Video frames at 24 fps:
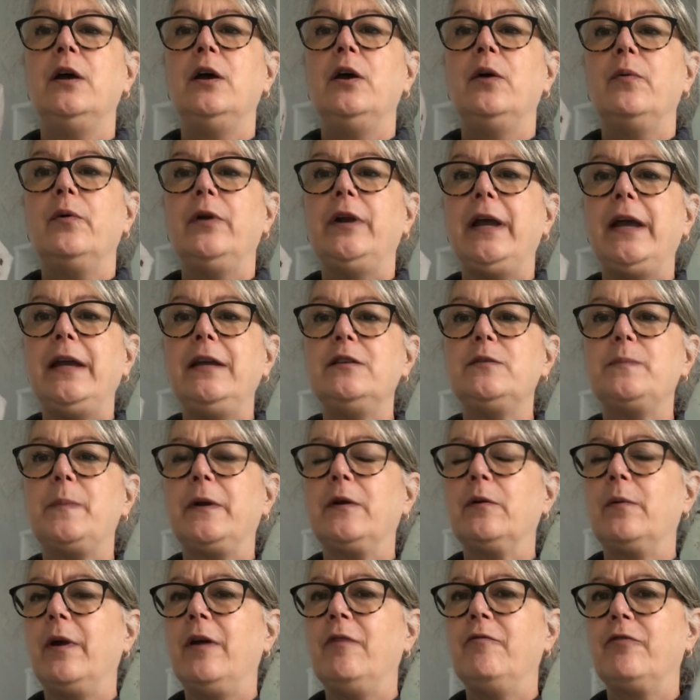Renee's been
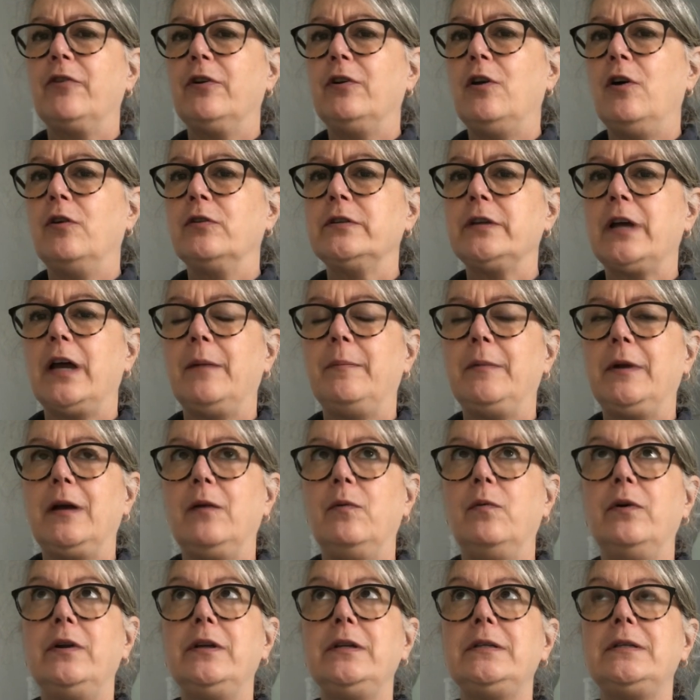around for a long time, and I
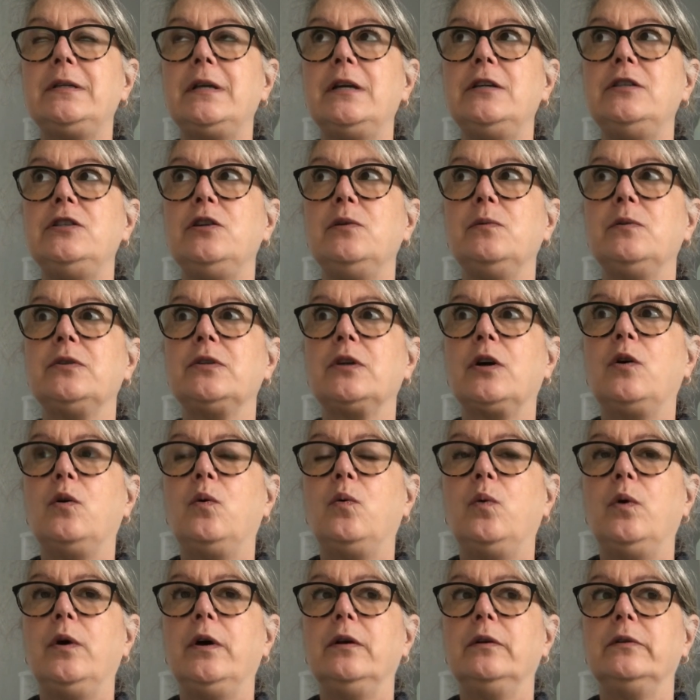want to say she was a
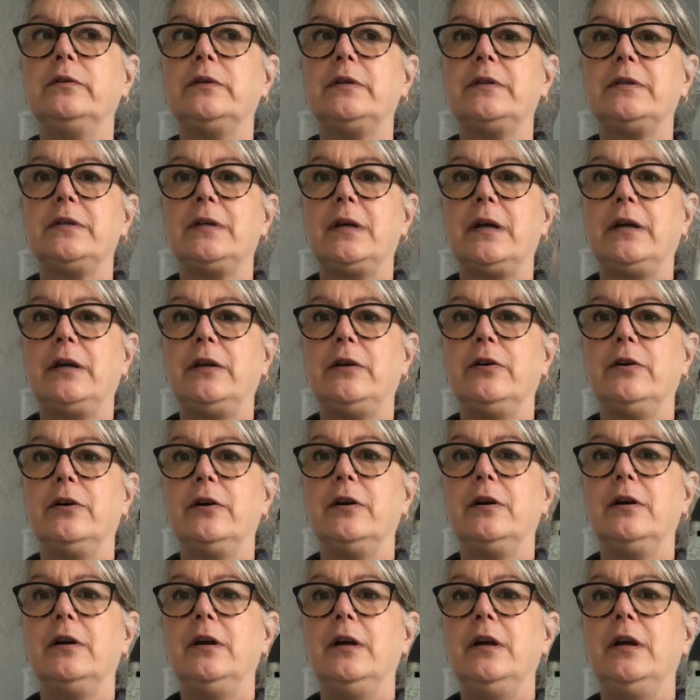quilt
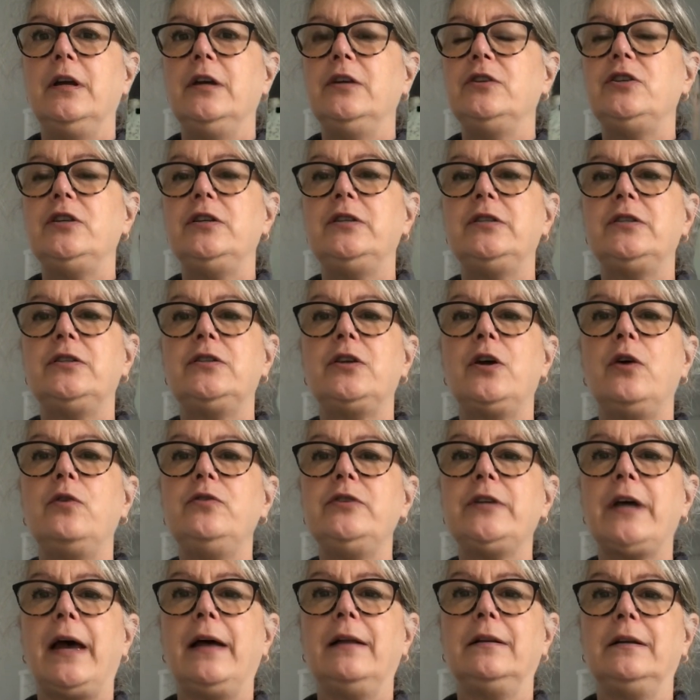designer. She's so
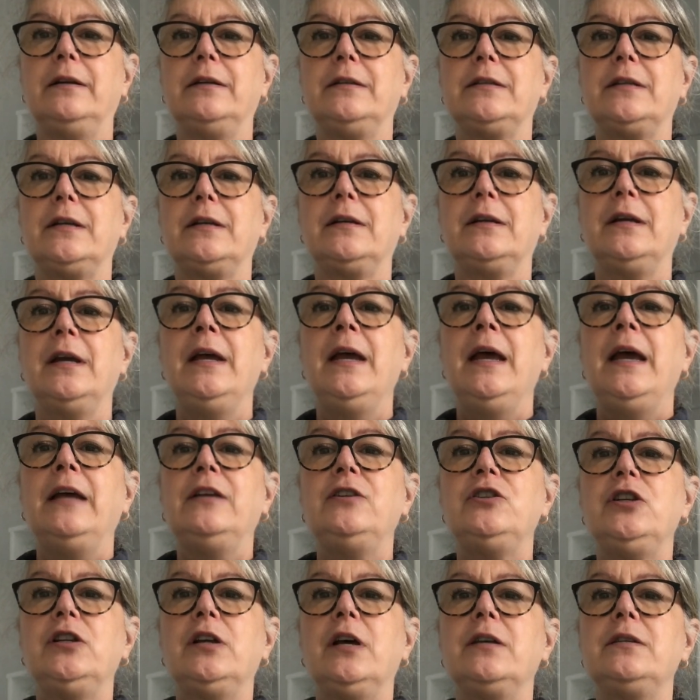talented, and
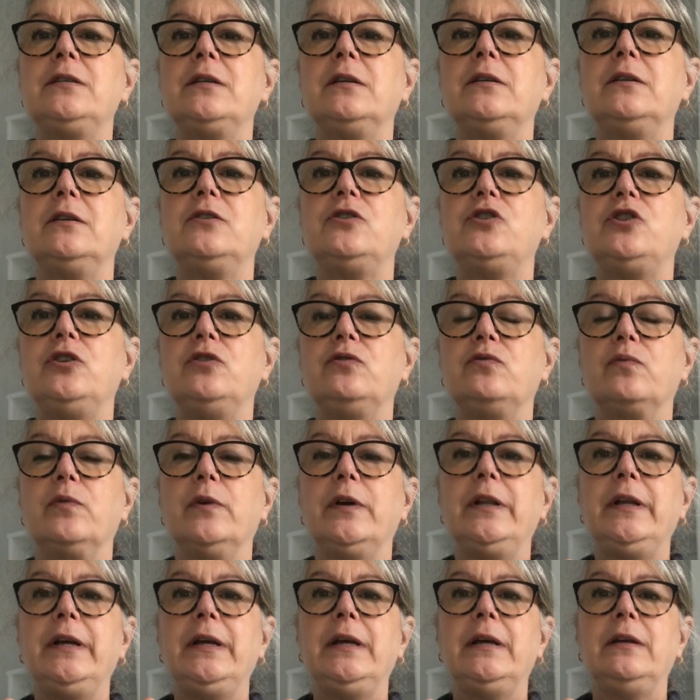she's
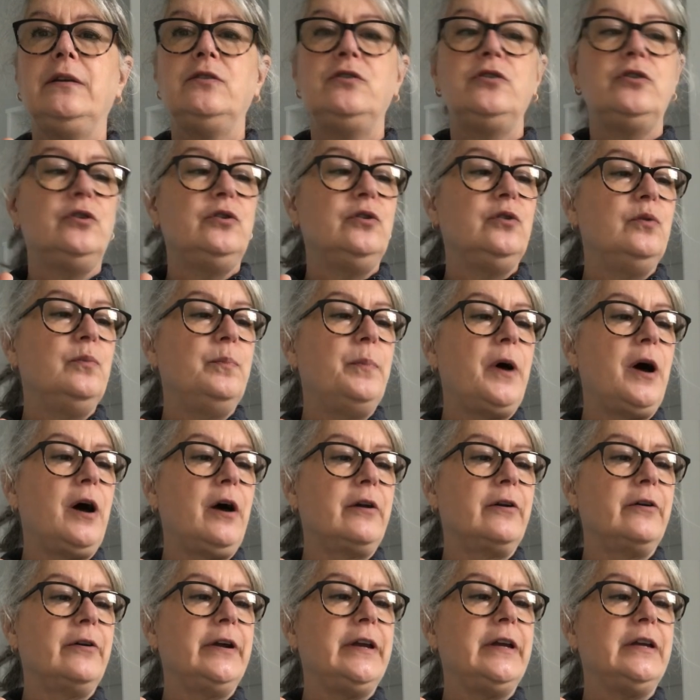really into
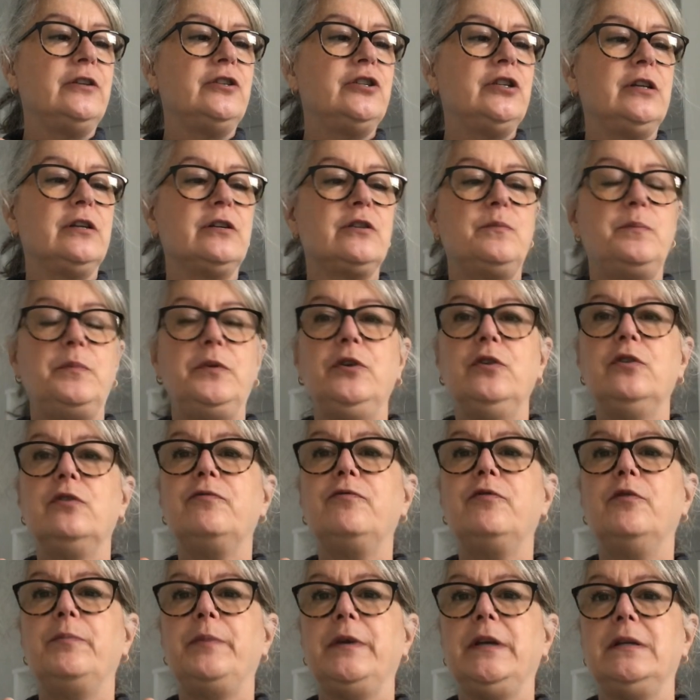pottery, and she does
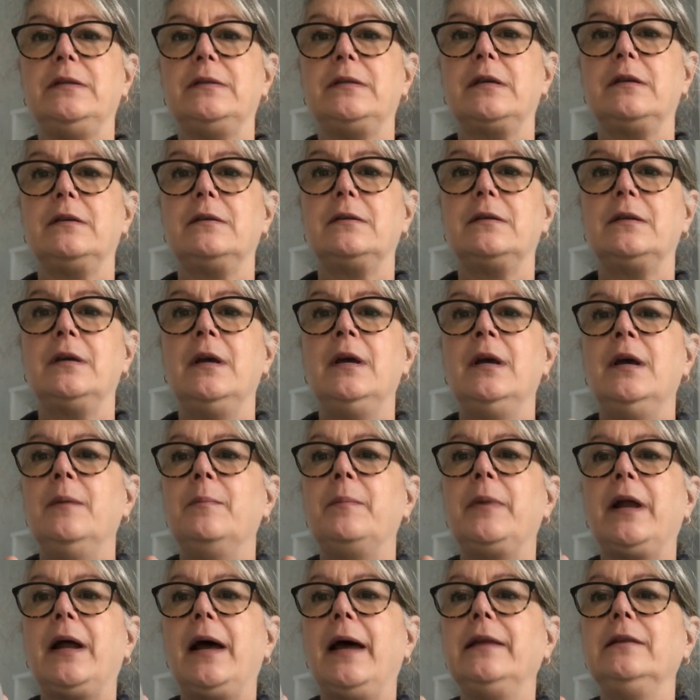beautiful pieces.
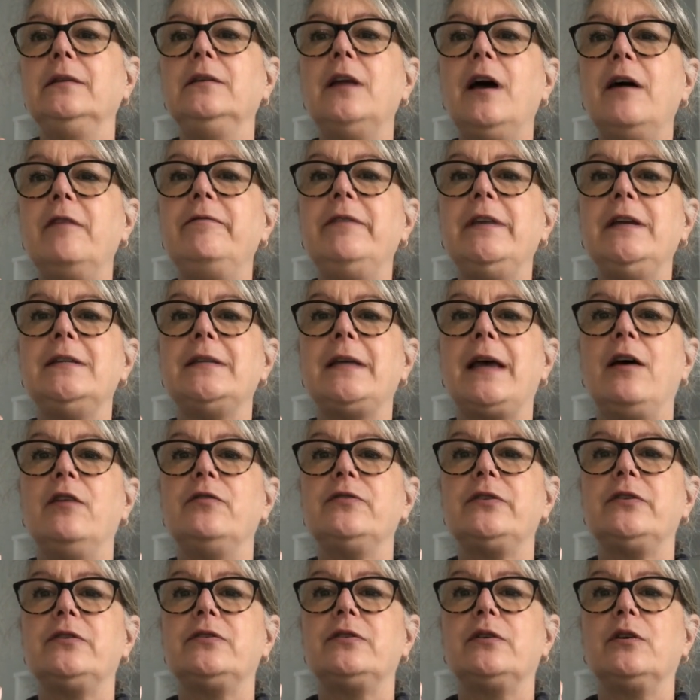But I love these
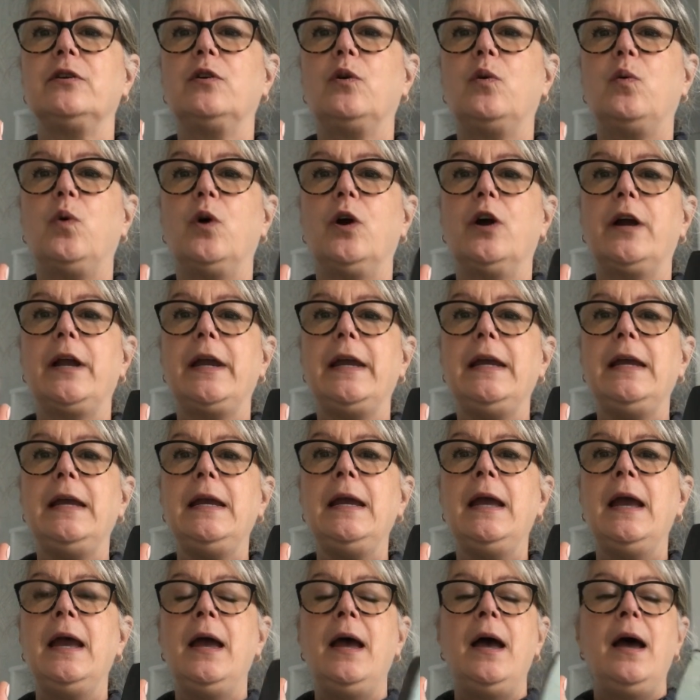houses. They're quirky.